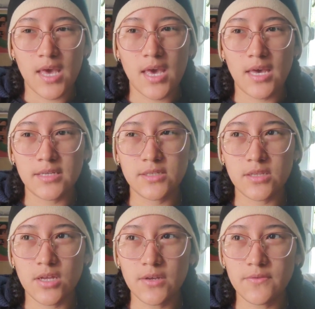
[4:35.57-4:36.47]
And a
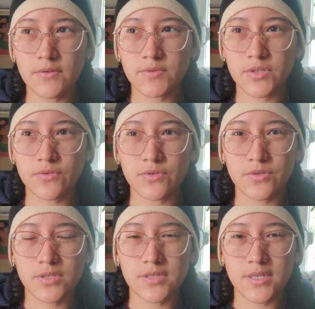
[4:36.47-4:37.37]
lot of it was
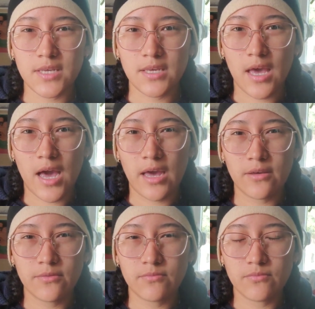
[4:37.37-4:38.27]
also just like
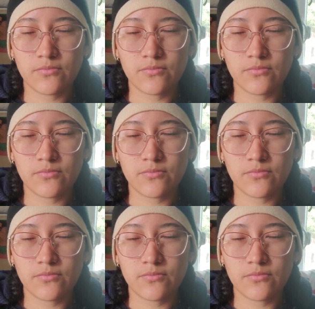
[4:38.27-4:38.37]
I